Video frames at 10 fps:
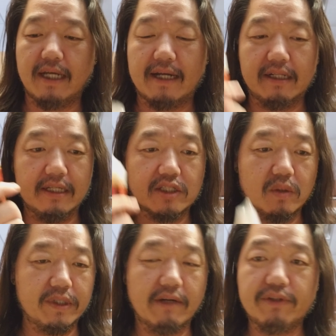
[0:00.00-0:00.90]
out of this. So
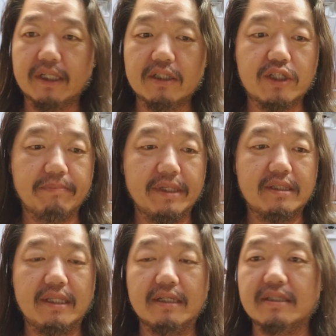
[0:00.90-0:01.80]
we're definitely going to jump
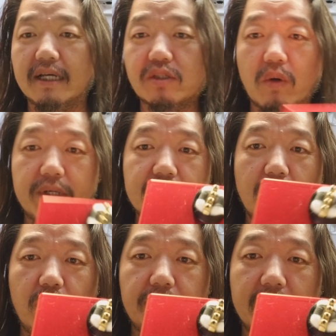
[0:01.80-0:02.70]
into this. As always,
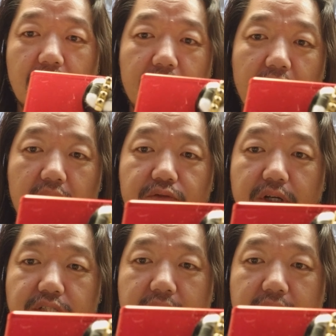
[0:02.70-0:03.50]
it will be going on fresh